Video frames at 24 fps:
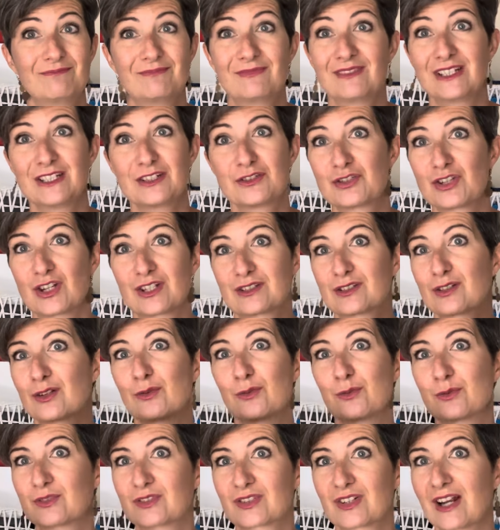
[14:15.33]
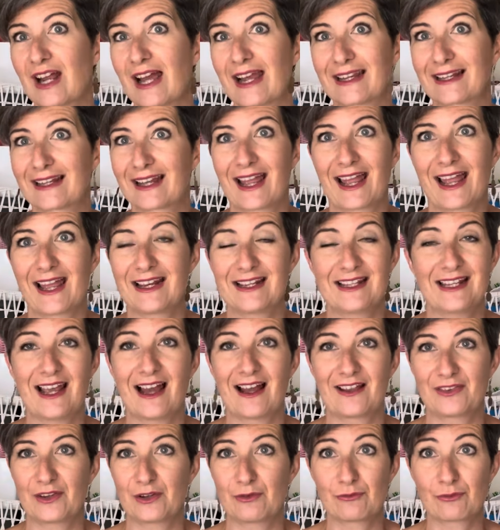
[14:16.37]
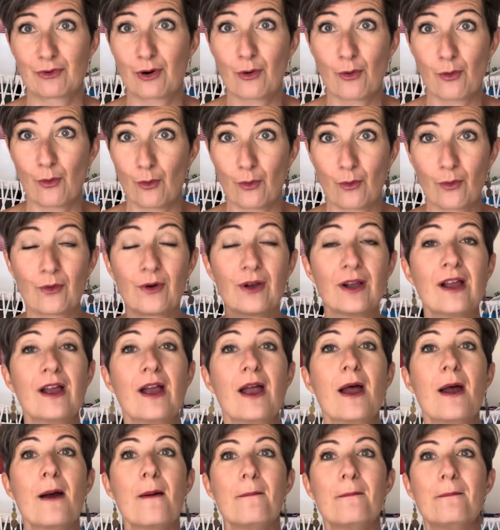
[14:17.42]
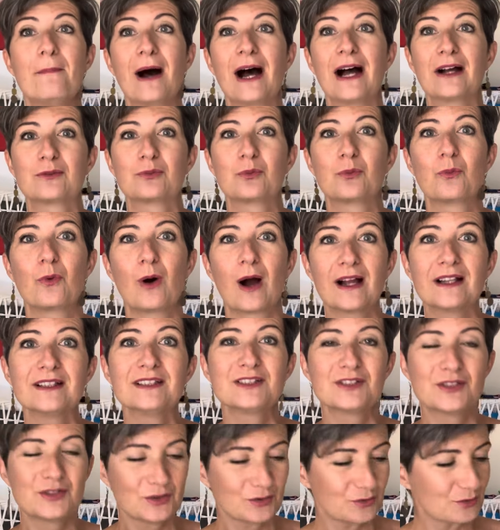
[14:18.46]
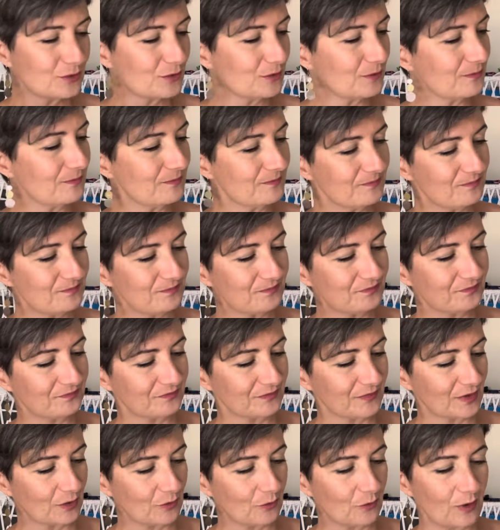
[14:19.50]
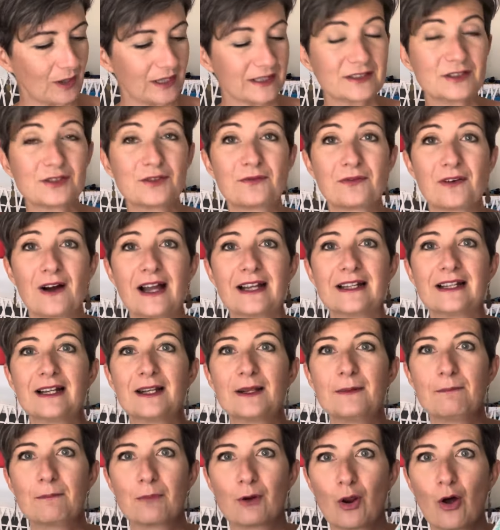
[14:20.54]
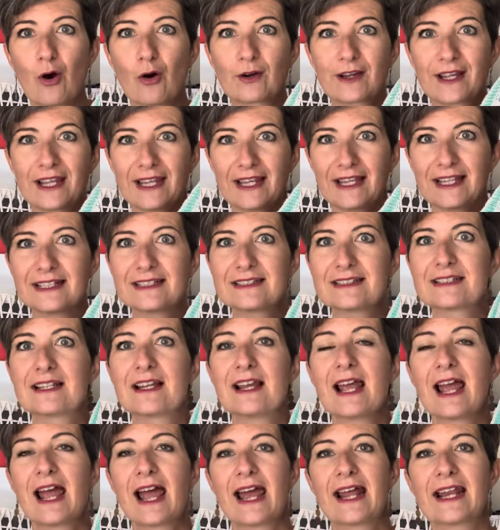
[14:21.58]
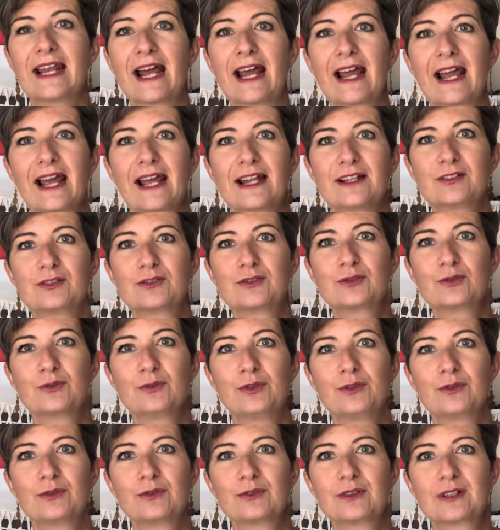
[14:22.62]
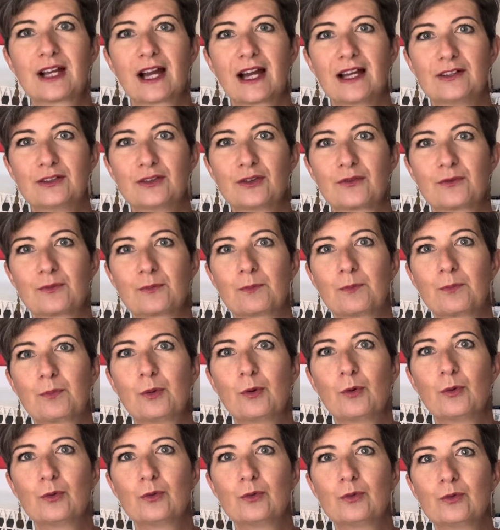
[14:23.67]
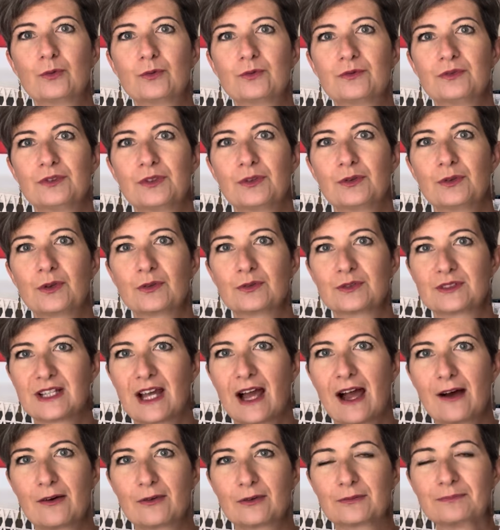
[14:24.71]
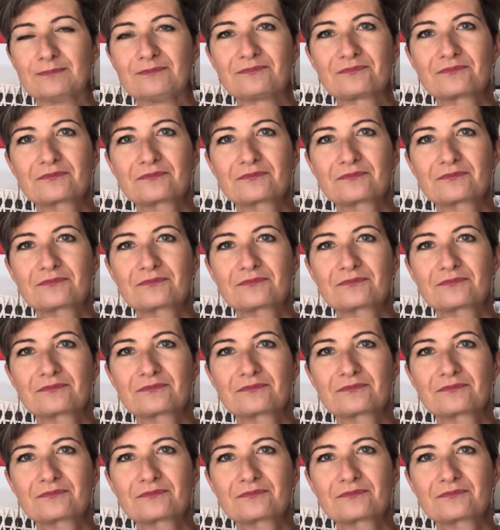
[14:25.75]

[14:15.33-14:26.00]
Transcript: it just looks like any other row. But once you mm, once you finally block it, and I had to kind of pull, you know, down